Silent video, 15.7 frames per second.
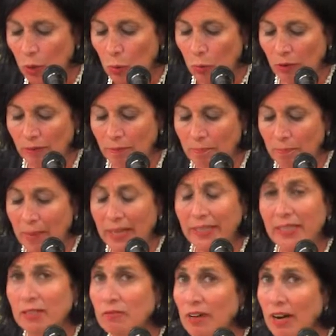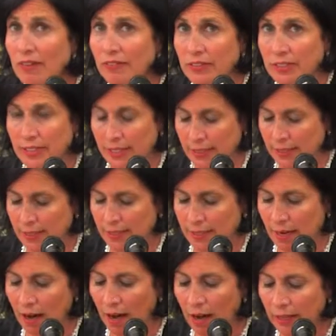with many references to
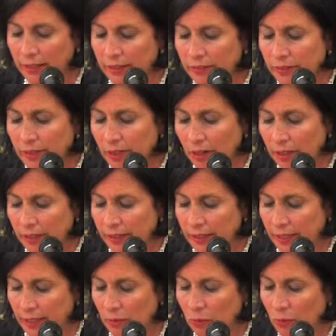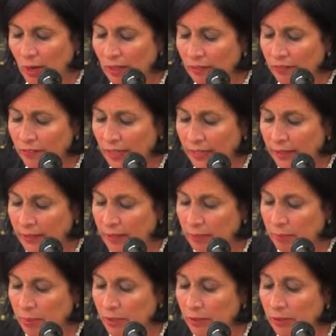highly regarded and well vetted
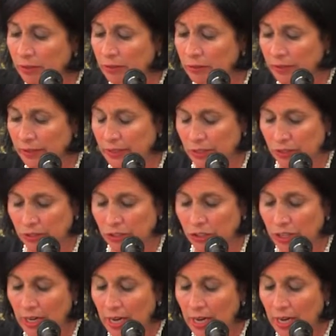empirical research